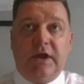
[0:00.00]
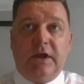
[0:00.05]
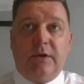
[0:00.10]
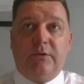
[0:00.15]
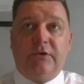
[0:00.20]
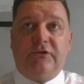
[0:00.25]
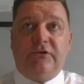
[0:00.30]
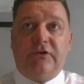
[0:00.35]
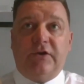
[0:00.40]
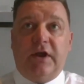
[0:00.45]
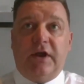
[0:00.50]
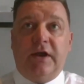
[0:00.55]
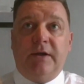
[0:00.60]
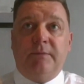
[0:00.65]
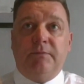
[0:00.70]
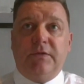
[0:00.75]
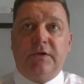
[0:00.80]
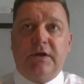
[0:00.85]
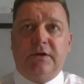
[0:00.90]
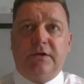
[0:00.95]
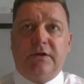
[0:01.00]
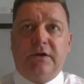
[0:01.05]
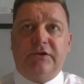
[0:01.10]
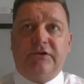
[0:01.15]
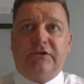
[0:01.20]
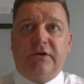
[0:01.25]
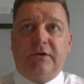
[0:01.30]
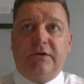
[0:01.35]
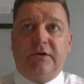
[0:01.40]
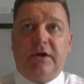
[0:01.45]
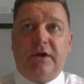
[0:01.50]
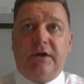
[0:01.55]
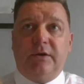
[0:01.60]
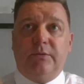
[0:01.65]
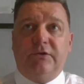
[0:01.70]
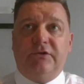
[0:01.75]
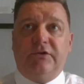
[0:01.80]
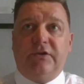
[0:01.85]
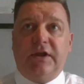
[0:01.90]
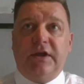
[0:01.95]
It was
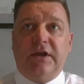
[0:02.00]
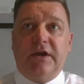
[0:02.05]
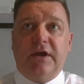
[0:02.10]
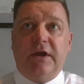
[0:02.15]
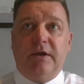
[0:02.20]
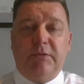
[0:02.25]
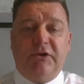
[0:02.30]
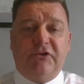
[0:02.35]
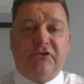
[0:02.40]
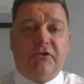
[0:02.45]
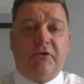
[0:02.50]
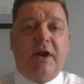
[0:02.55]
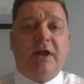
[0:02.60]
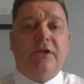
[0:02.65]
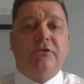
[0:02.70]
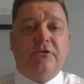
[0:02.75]
Mr.